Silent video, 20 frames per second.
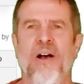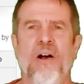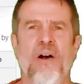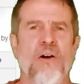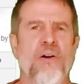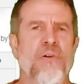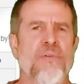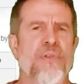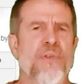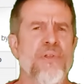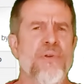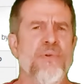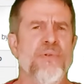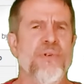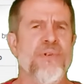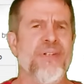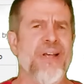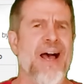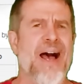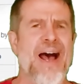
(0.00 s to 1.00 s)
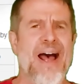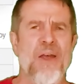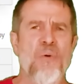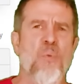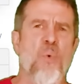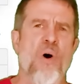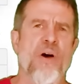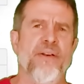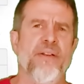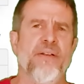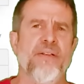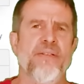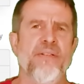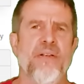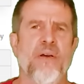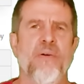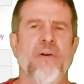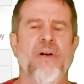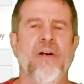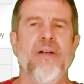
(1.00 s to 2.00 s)
all the users I wanted,
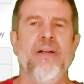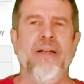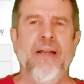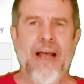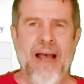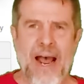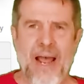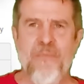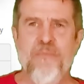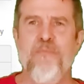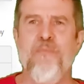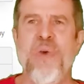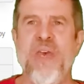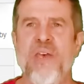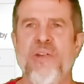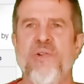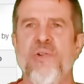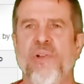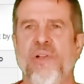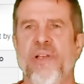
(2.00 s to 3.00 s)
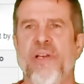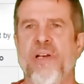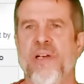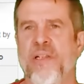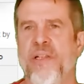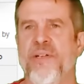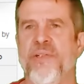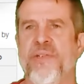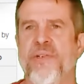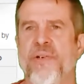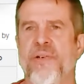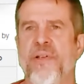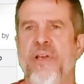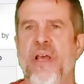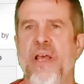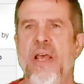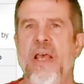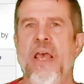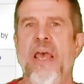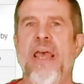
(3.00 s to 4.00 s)
so I manually clustered
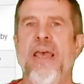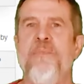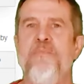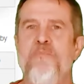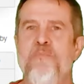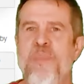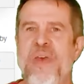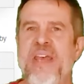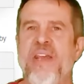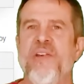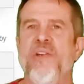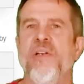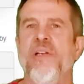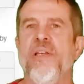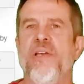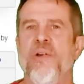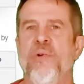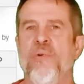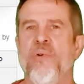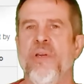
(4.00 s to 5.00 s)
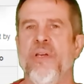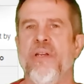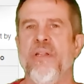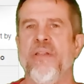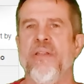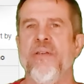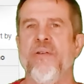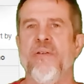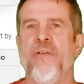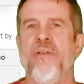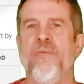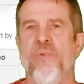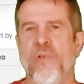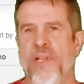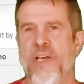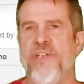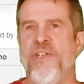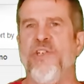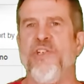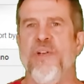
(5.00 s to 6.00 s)
and manually created the
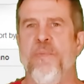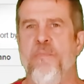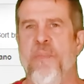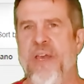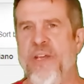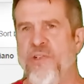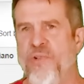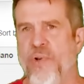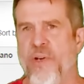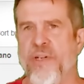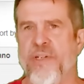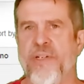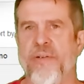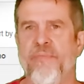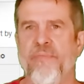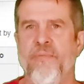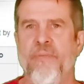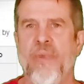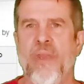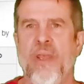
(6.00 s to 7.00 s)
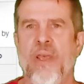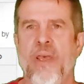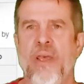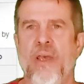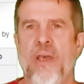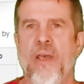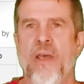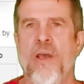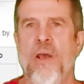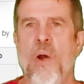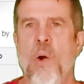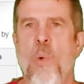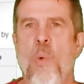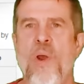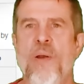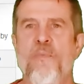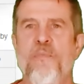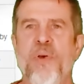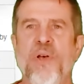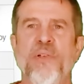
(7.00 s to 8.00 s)
relationship matrix.
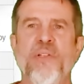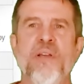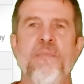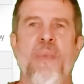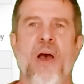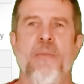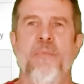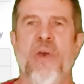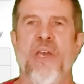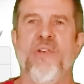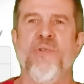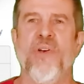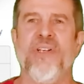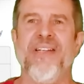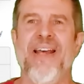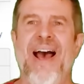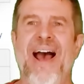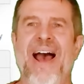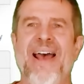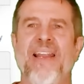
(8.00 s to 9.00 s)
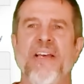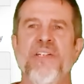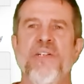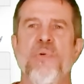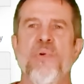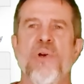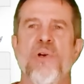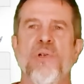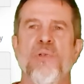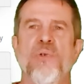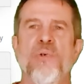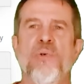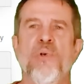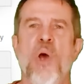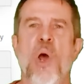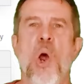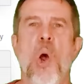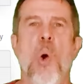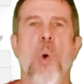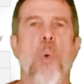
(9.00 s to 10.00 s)
When building my matrix, I like to include
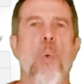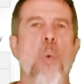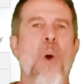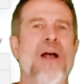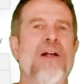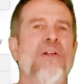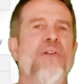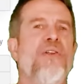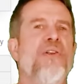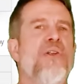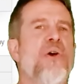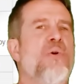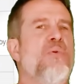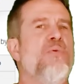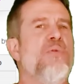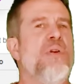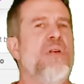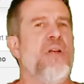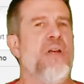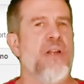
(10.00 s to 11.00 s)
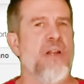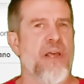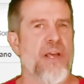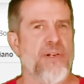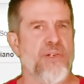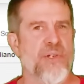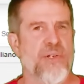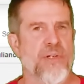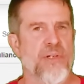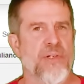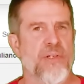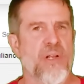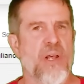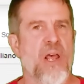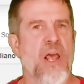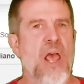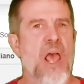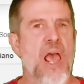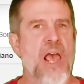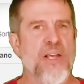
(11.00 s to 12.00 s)
well-known connections
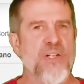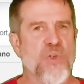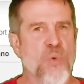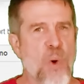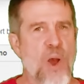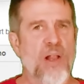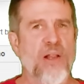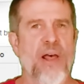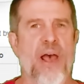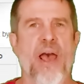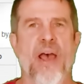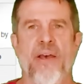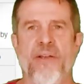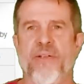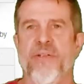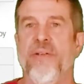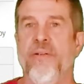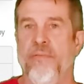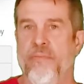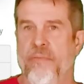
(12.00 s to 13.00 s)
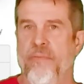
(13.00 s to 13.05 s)
as well as